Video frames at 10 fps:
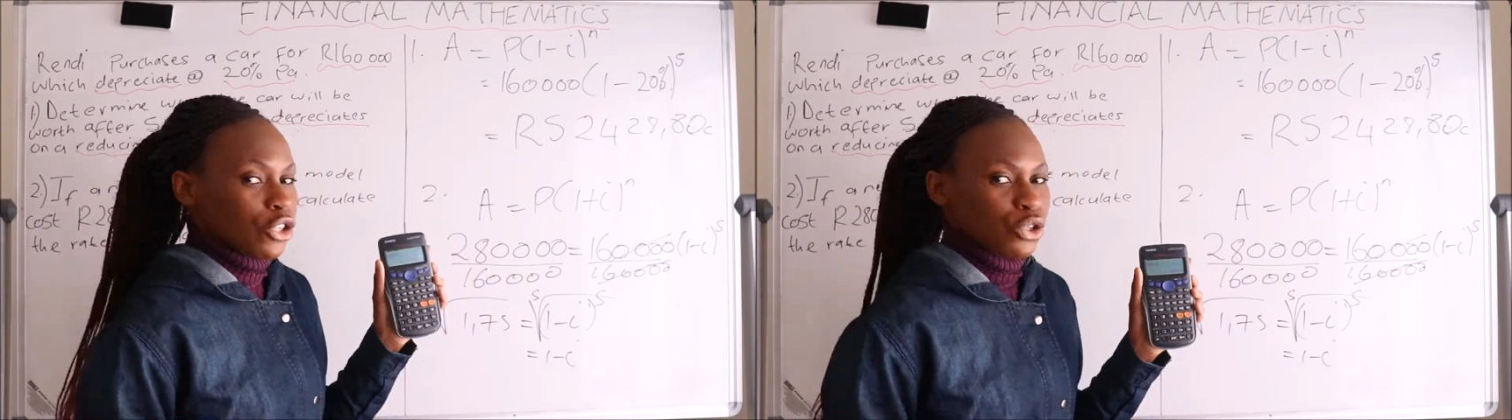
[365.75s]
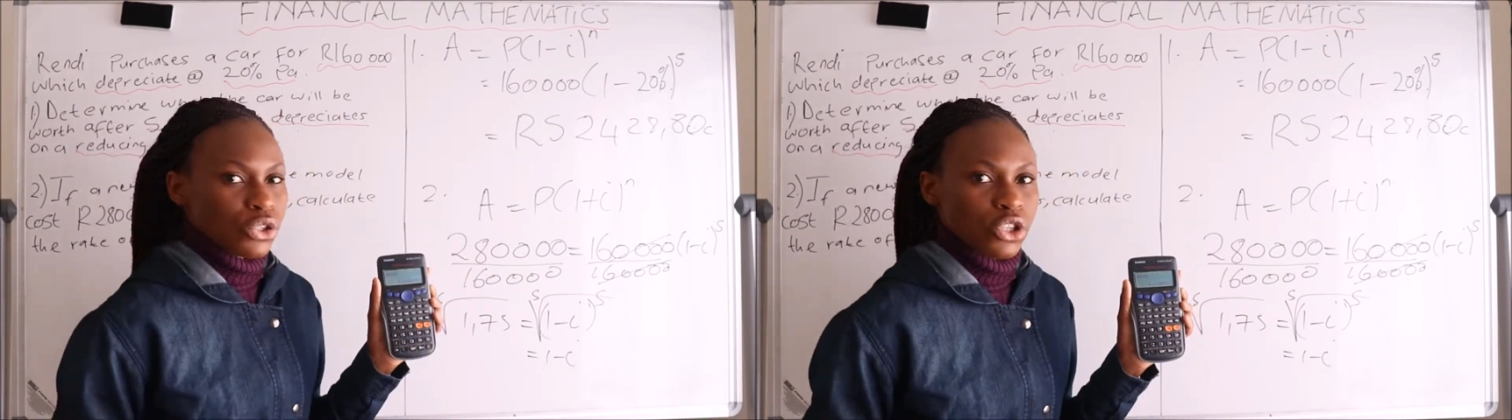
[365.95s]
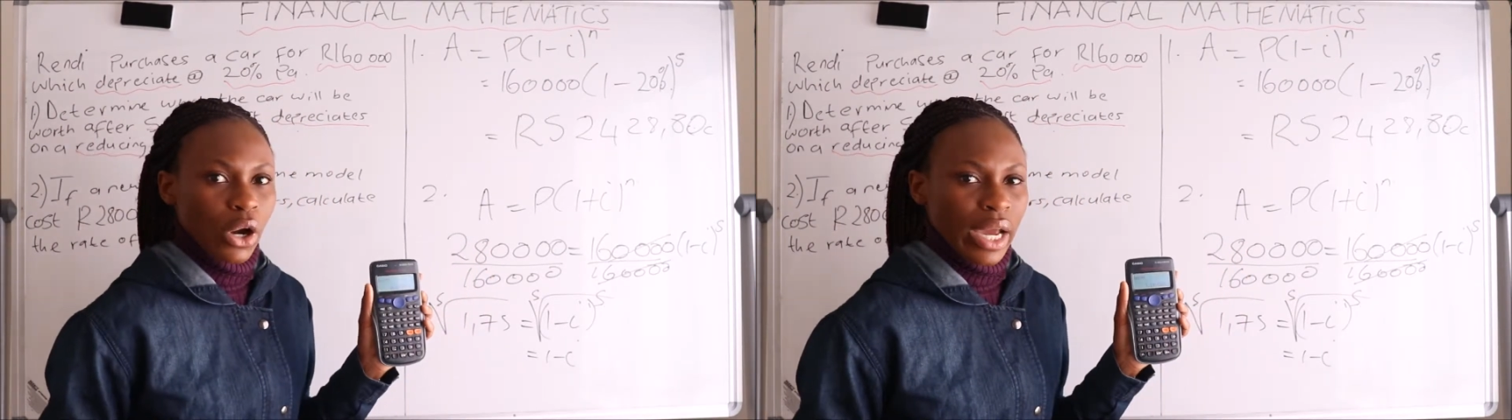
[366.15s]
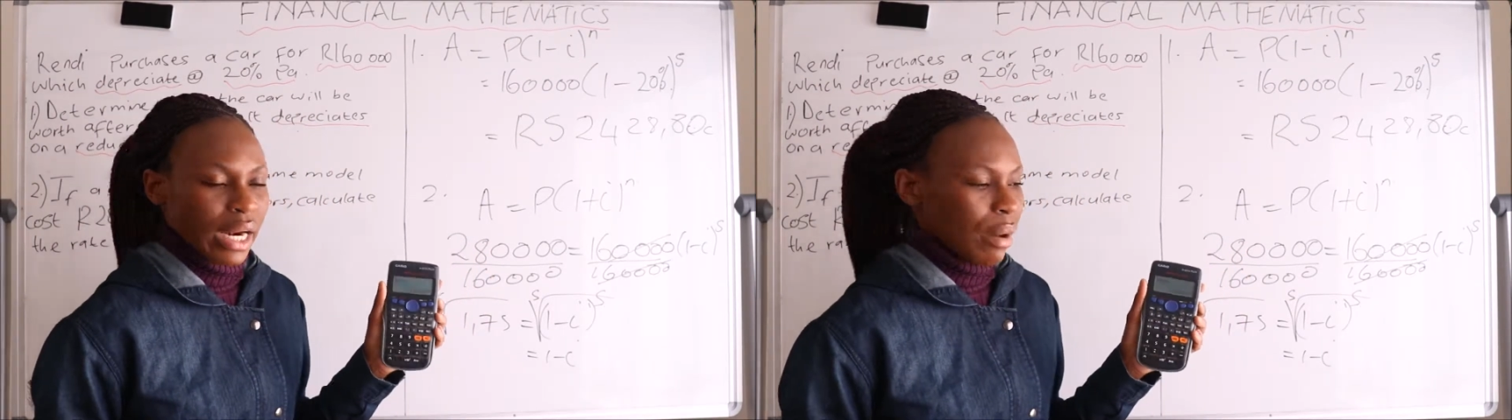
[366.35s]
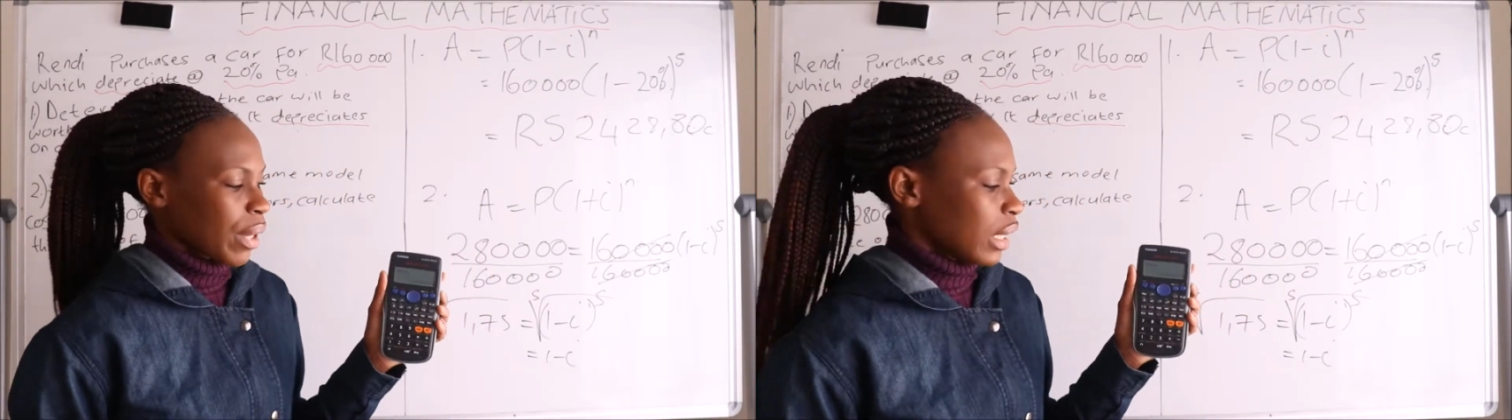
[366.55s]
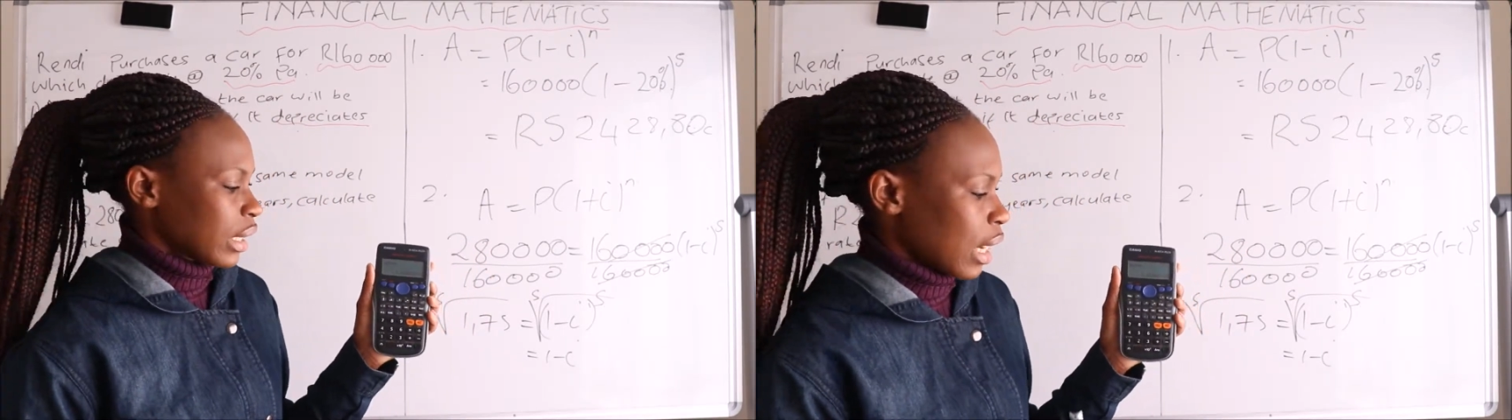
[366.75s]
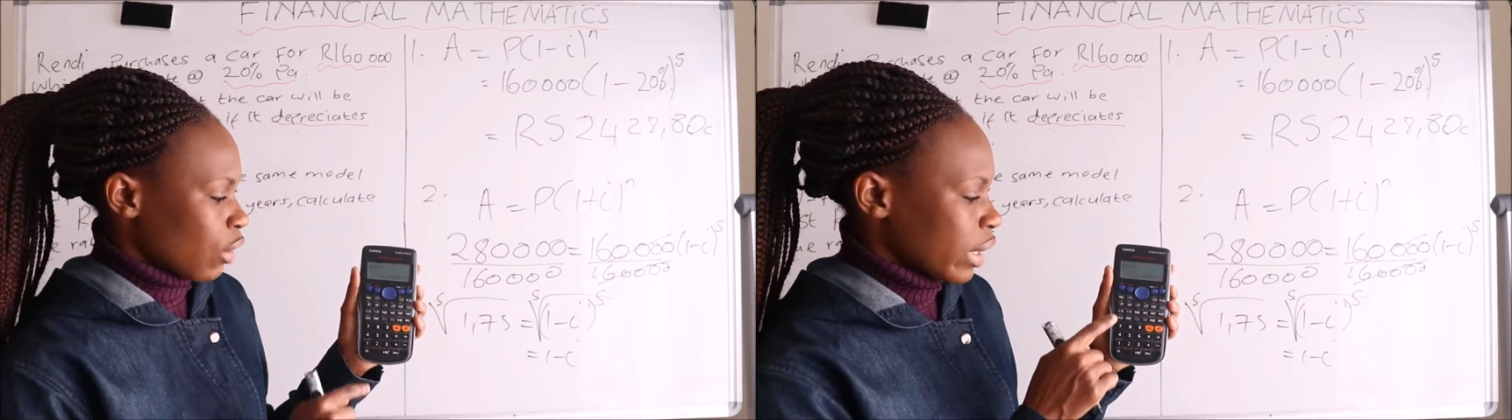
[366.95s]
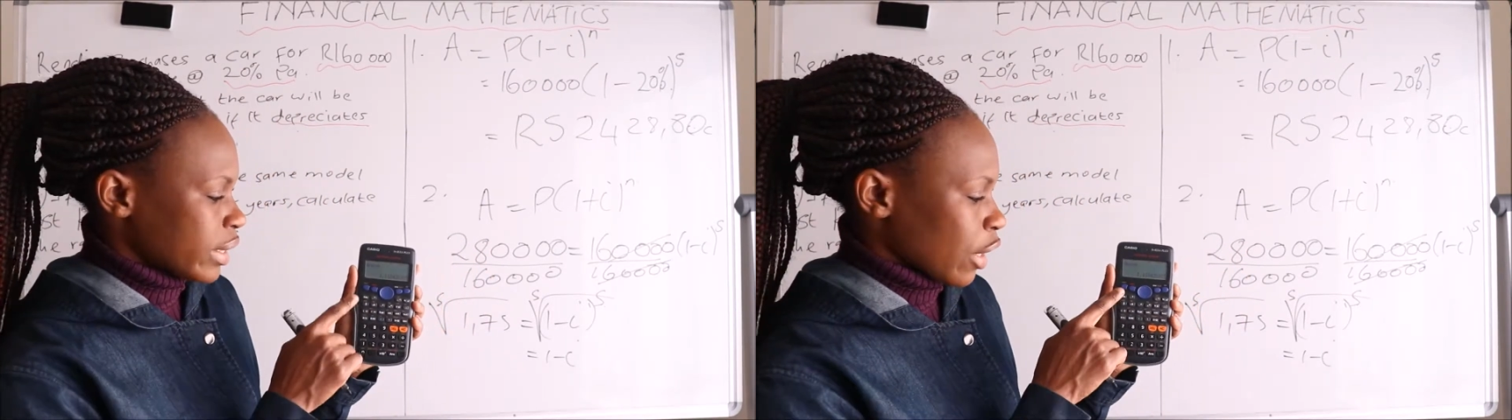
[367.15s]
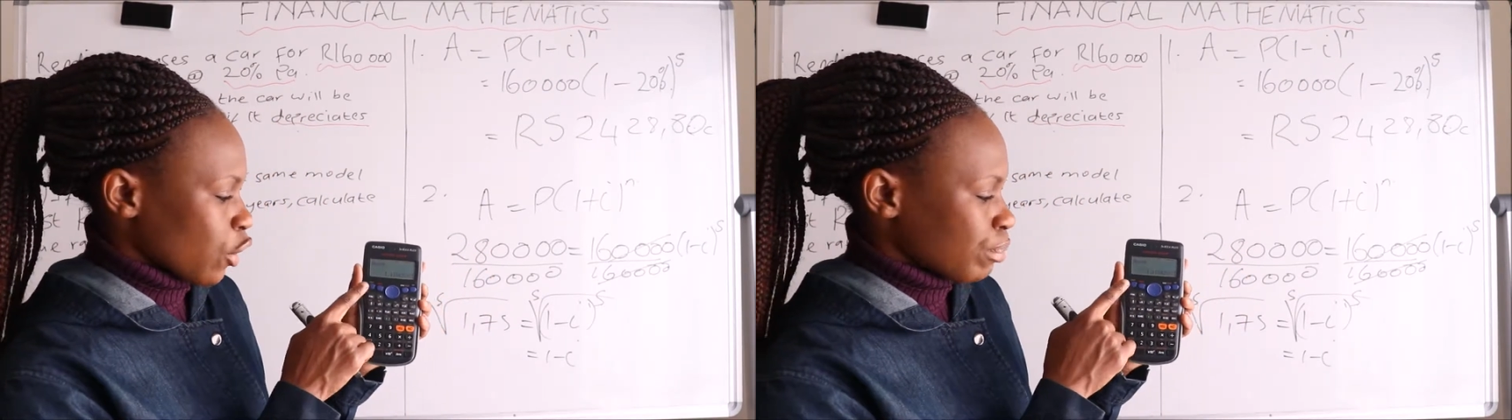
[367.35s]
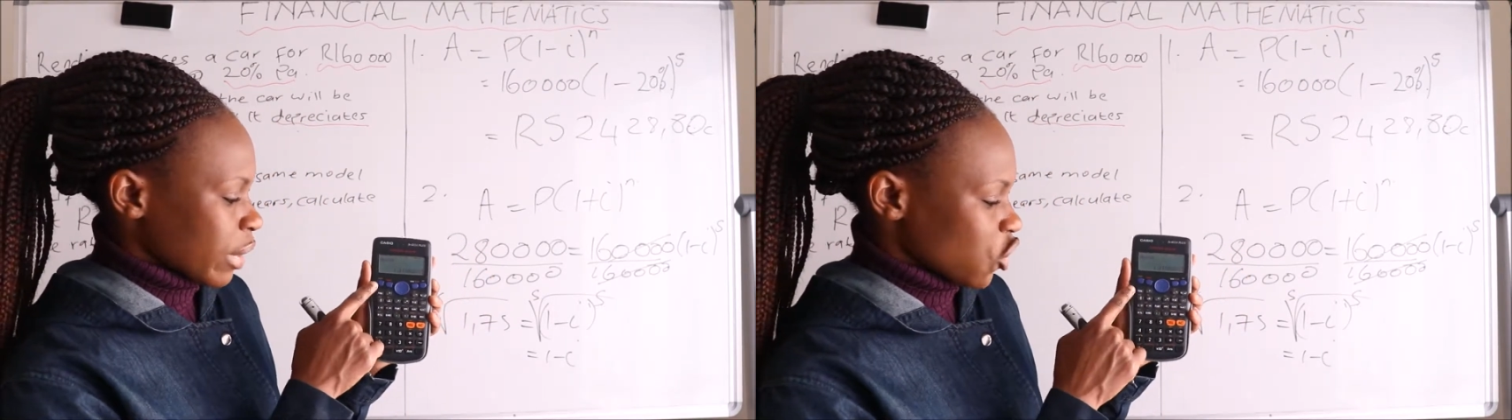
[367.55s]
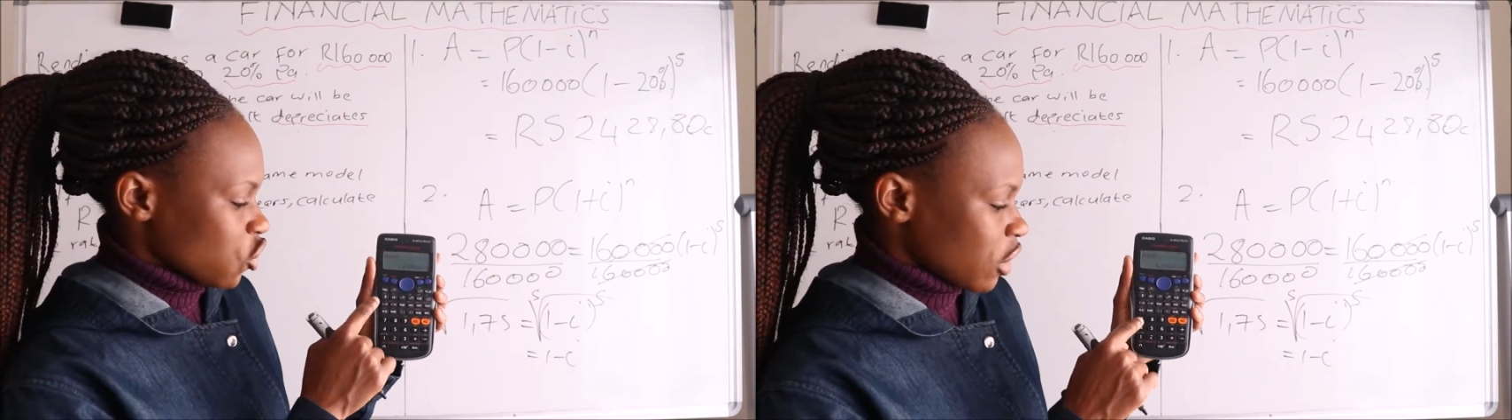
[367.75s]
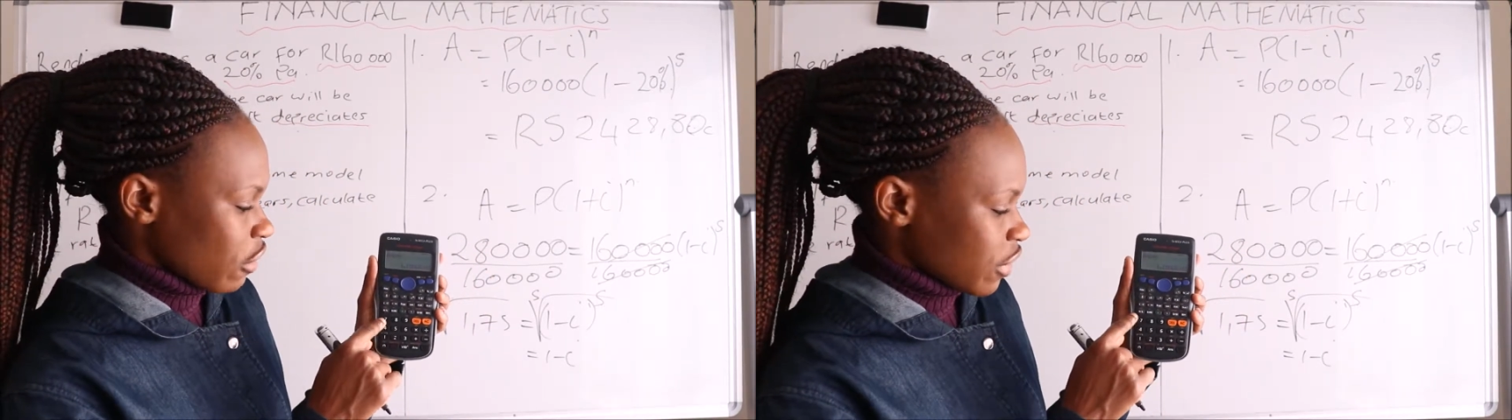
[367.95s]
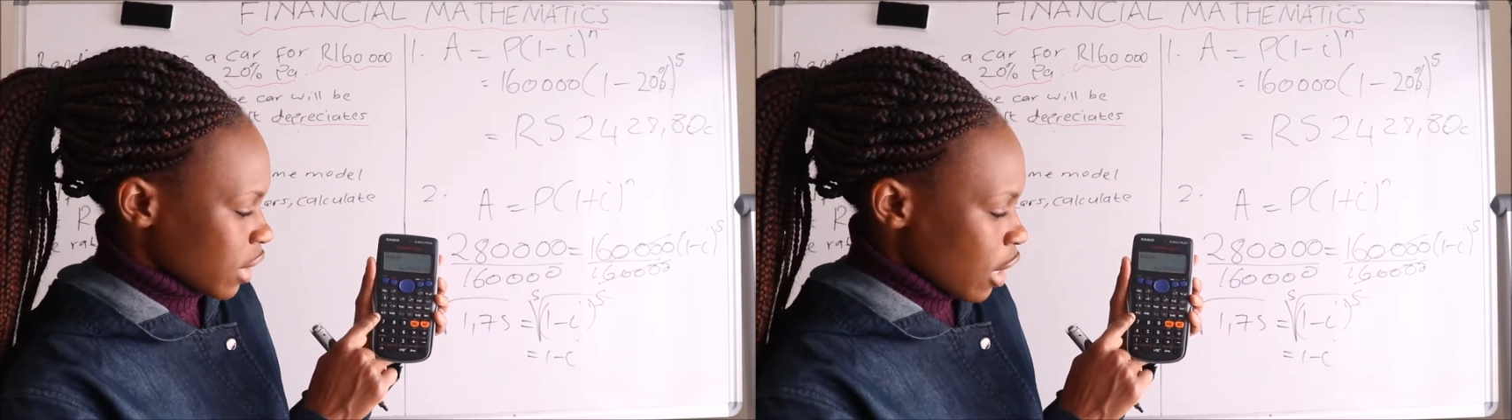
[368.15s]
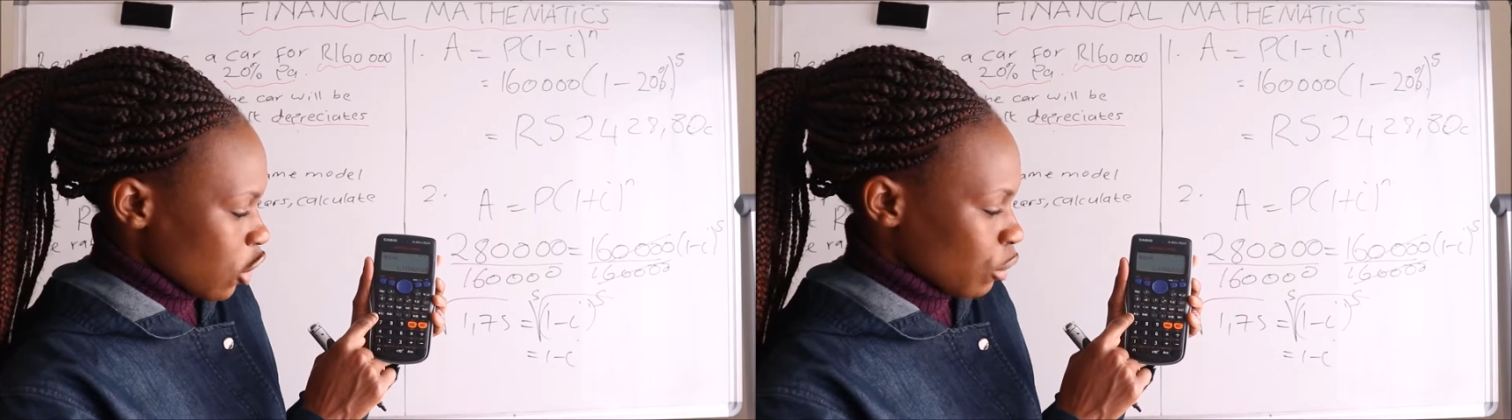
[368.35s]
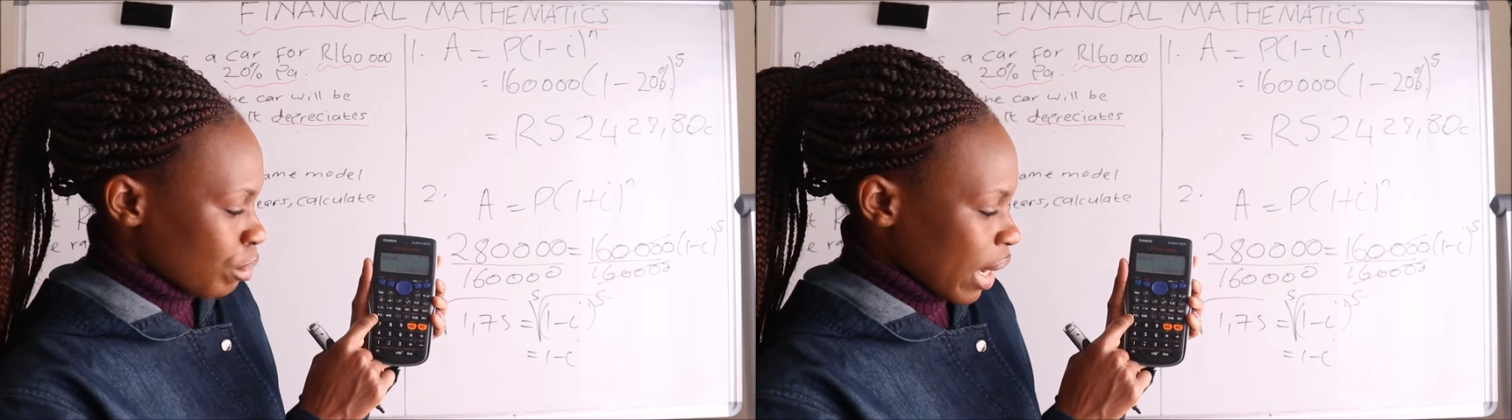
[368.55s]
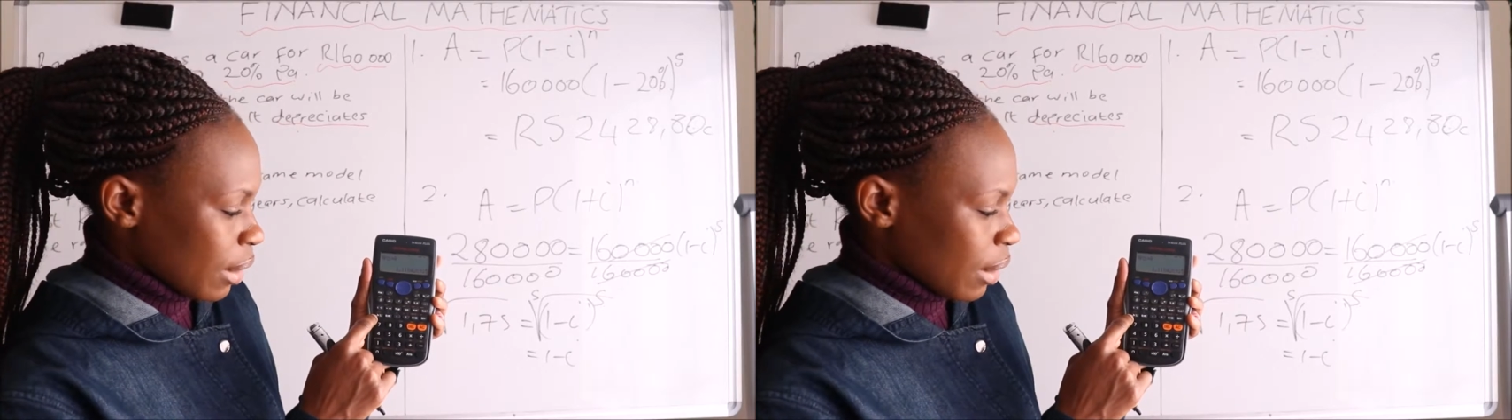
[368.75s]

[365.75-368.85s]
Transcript: to store a number in a calculator, you press shift, you